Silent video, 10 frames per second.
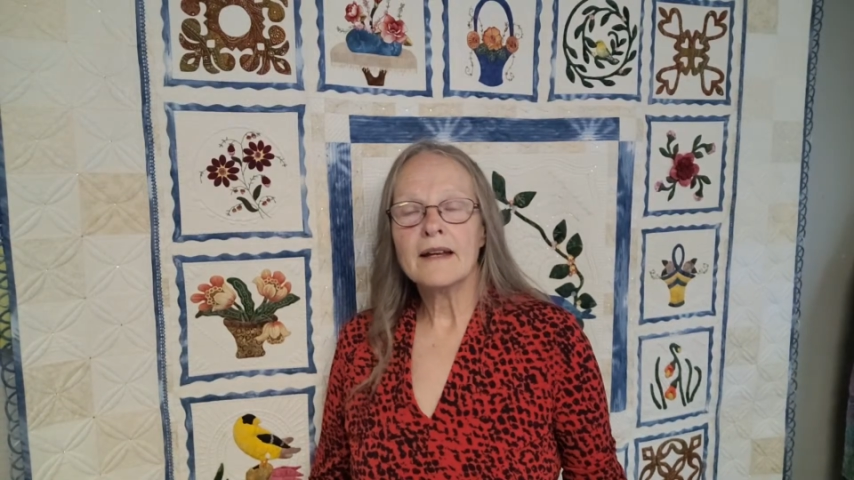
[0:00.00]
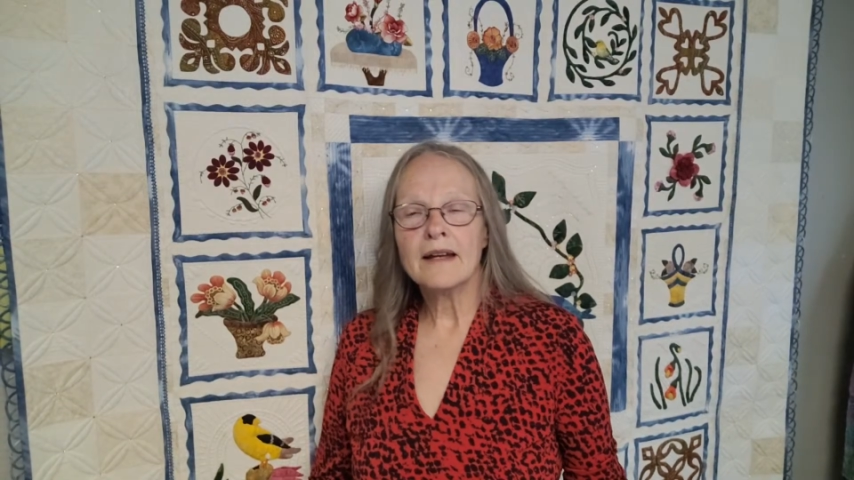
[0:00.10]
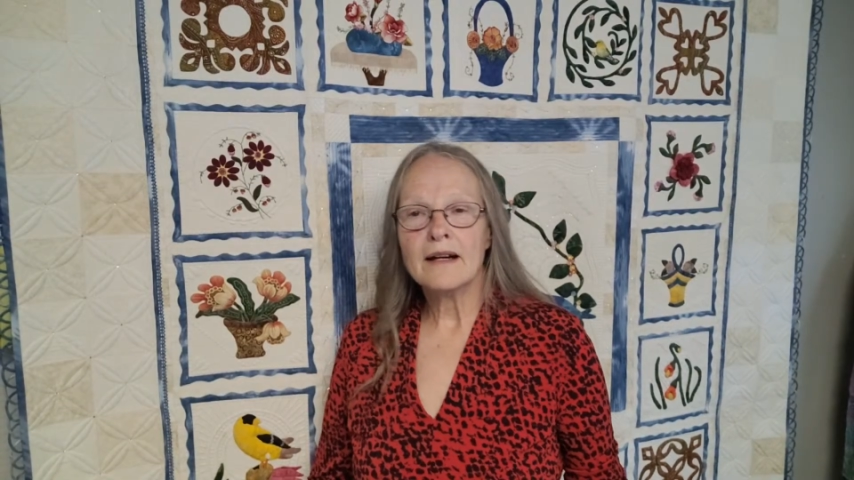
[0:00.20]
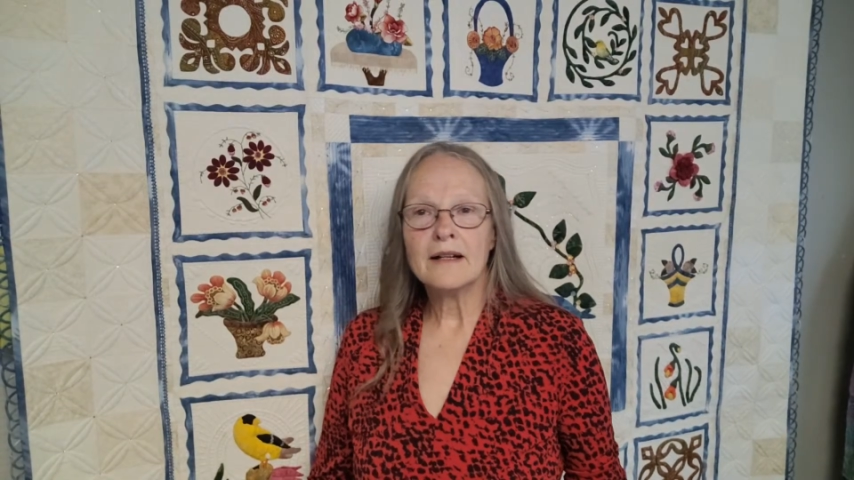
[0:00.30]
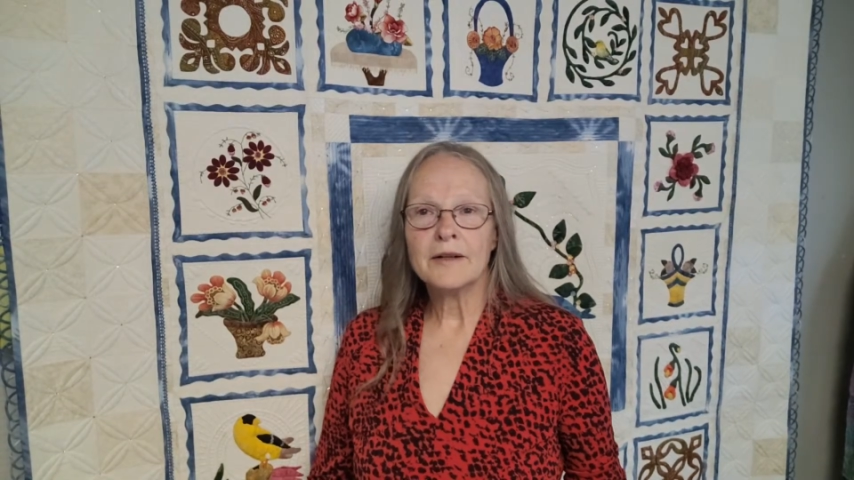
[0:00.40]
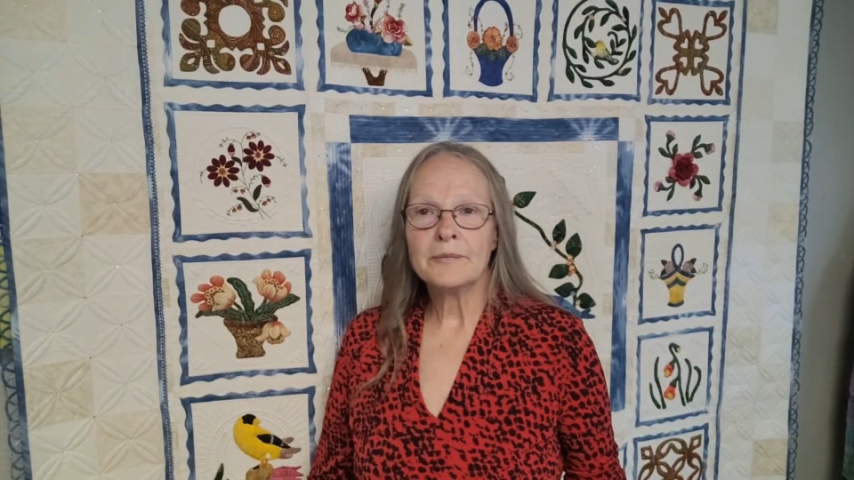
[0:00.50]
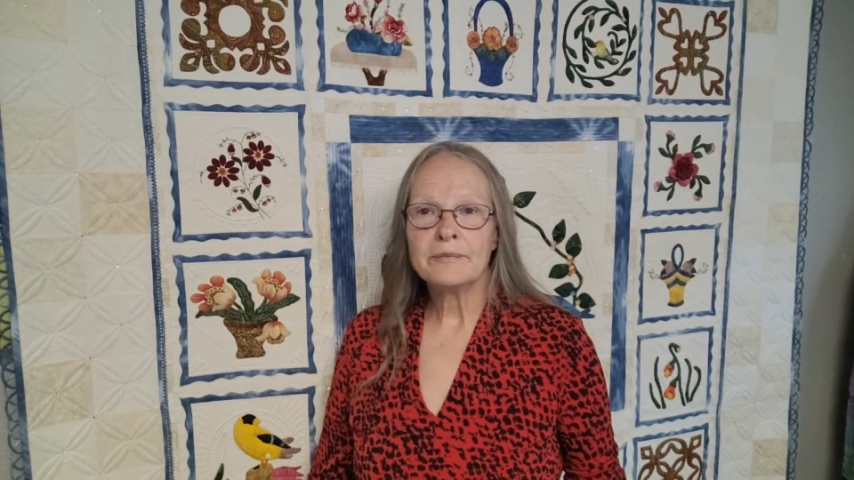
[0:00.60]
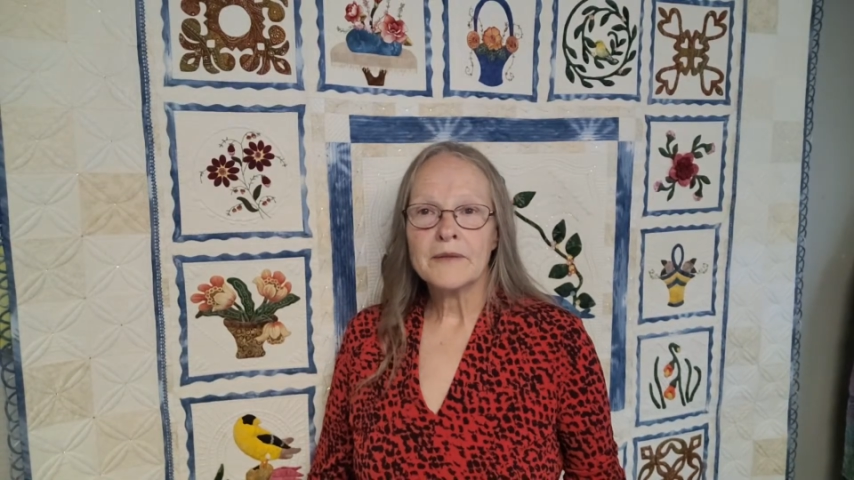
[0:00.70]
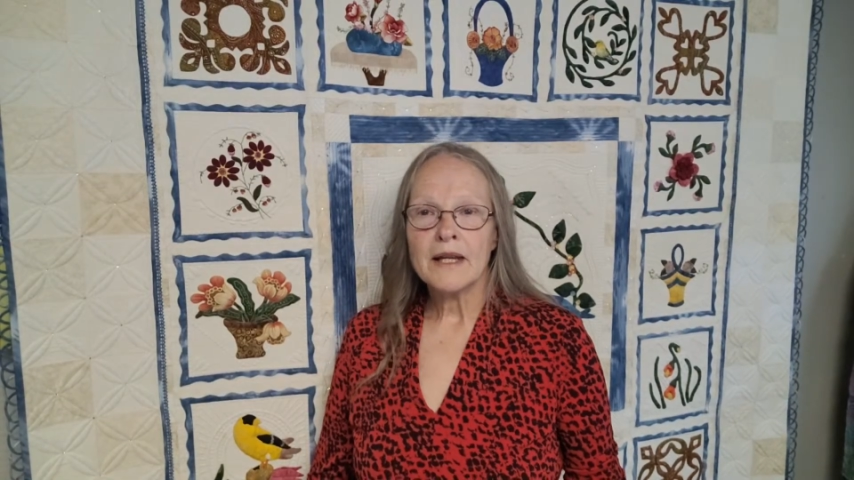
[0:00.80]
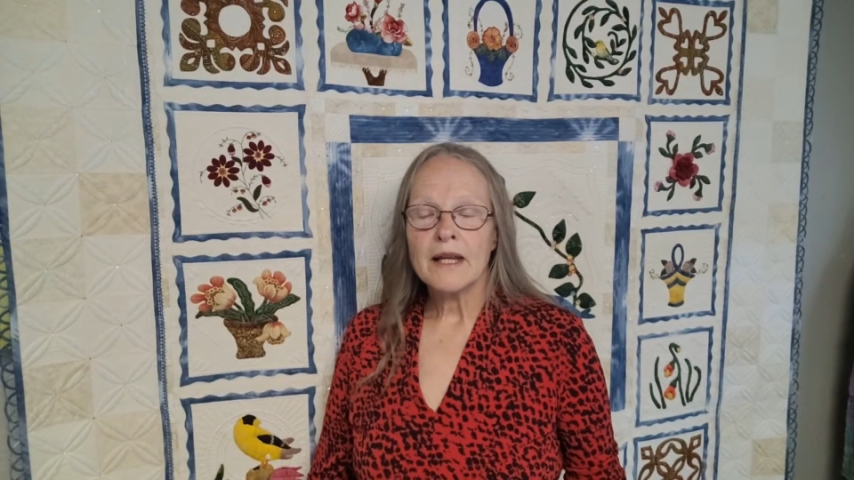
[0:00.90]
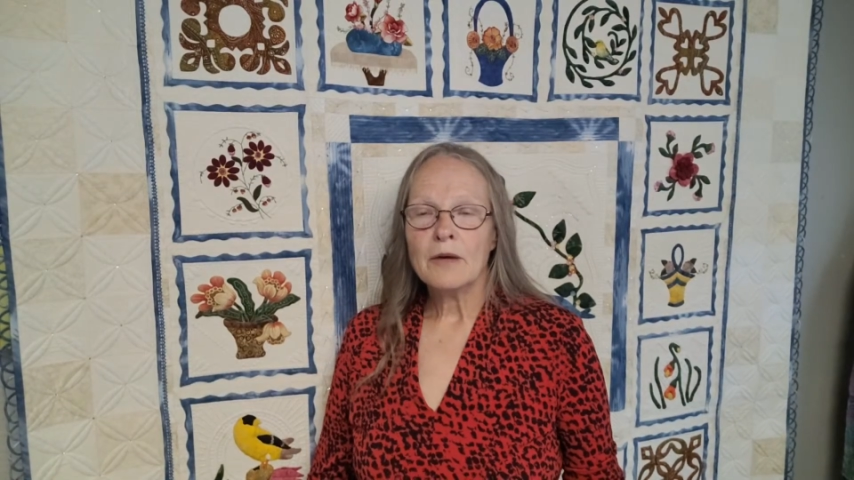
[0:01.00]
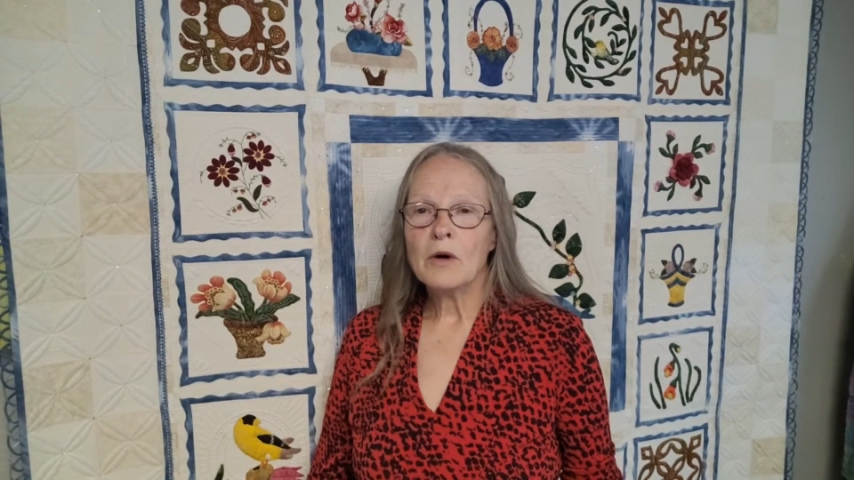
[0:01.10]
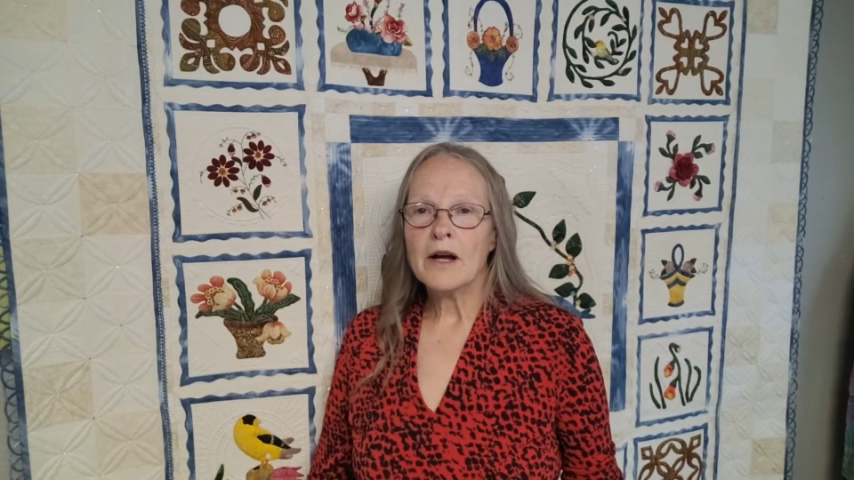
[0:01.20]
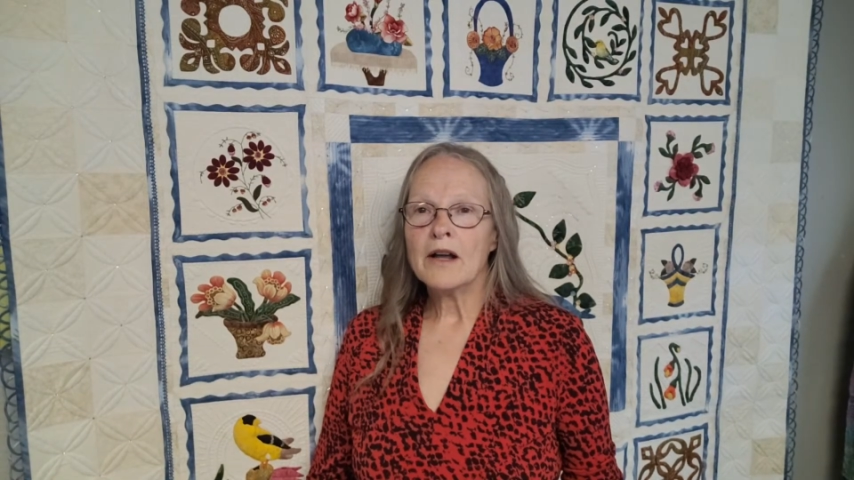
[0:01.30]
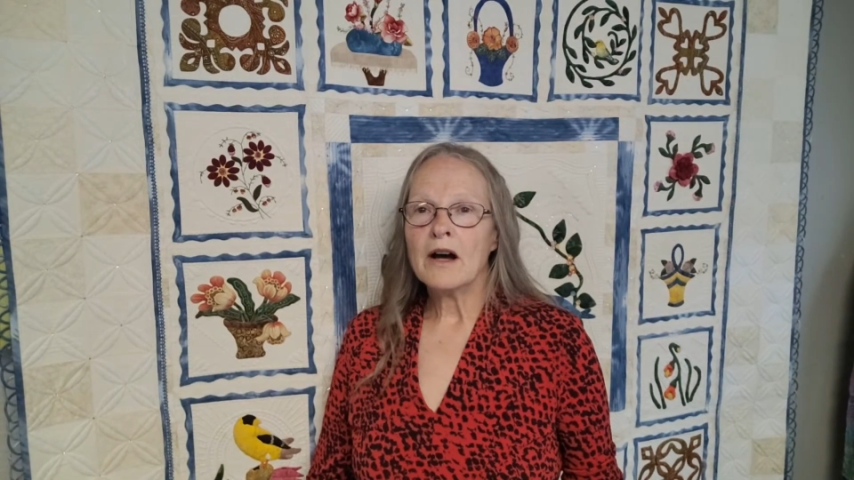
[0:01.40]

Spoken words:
Um, Won